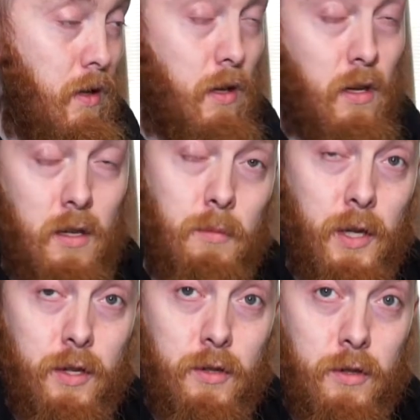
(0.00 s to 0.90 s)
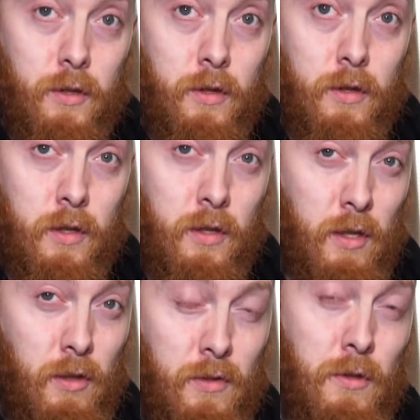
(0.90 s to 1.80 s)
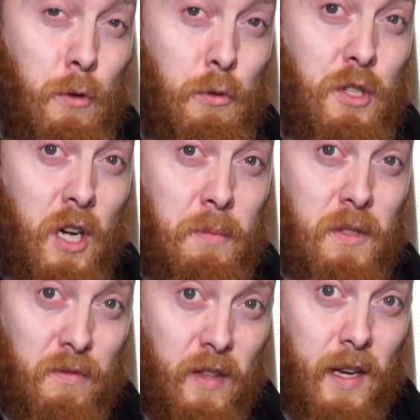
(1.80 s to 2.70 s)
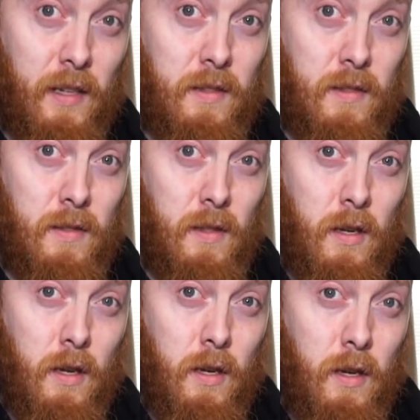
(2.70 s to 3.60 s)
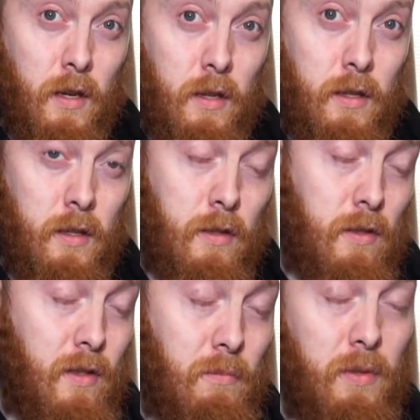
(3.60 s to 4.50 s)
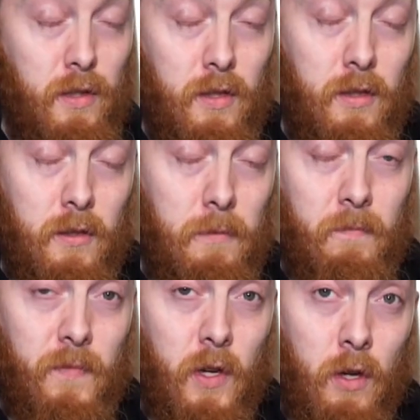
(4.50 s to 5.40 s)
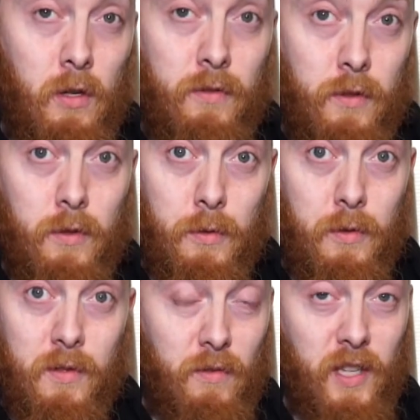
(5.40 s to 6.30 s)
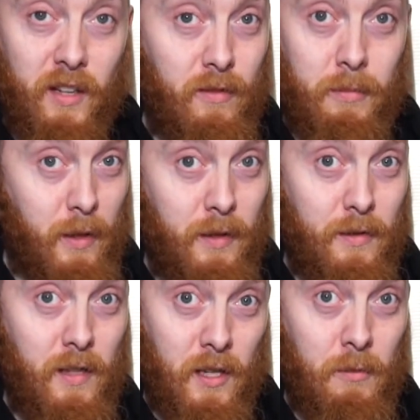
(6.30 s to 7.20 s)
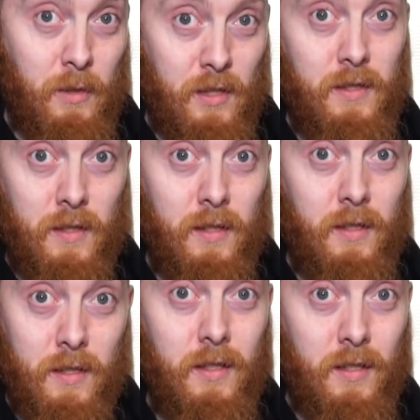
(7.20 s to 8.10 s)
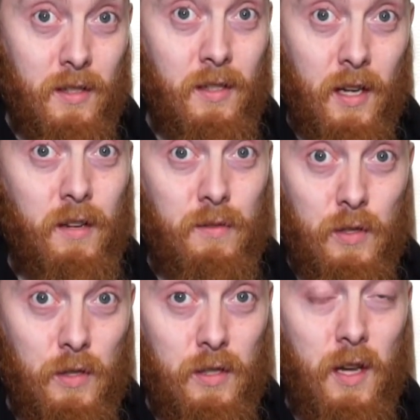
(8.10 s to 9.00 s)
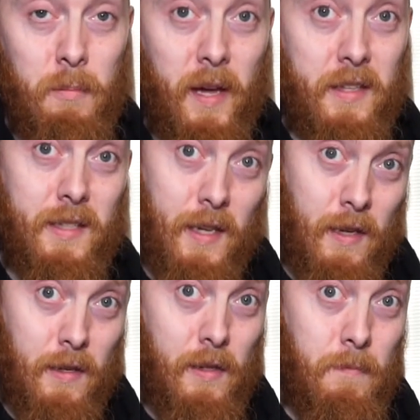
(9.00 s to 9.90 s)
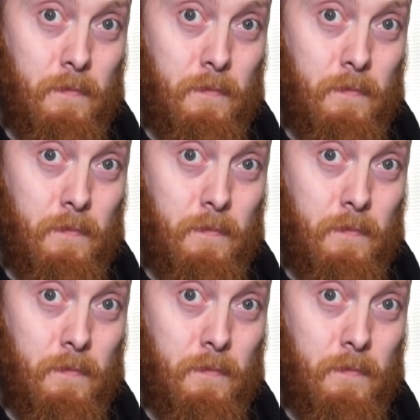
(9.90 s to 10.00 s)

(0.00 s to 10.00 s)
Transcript: A minor contains no sharps and flats, it is simply all of the notes of the alphabet, A, B, C, D, E, F, G, and back to A.